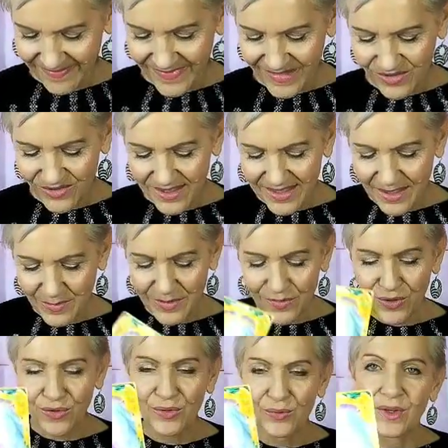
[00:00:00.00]
Oh, some of
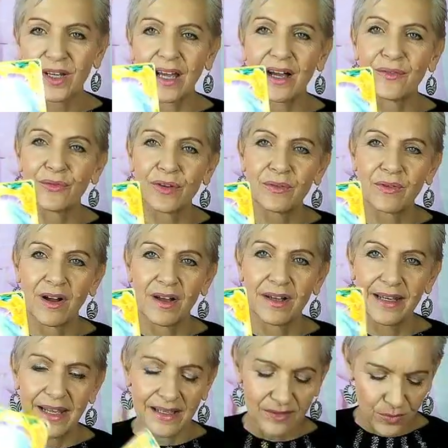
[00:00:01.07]
you are in recovery right
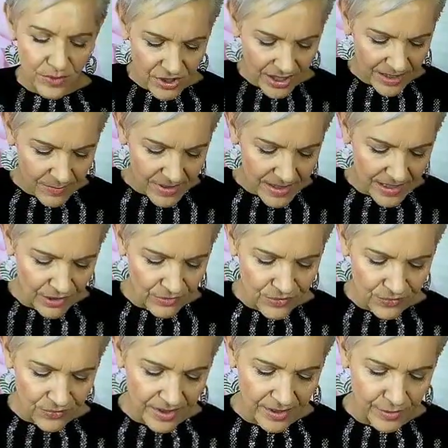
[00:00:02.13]
now, which can be
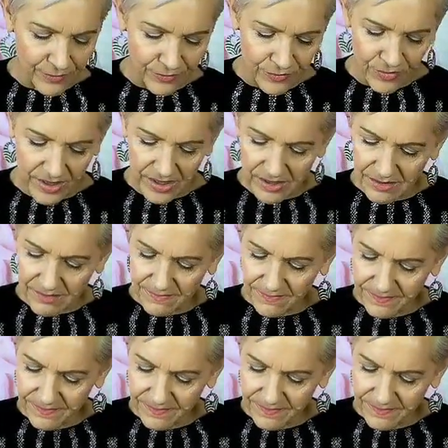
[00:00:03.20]
health recovery.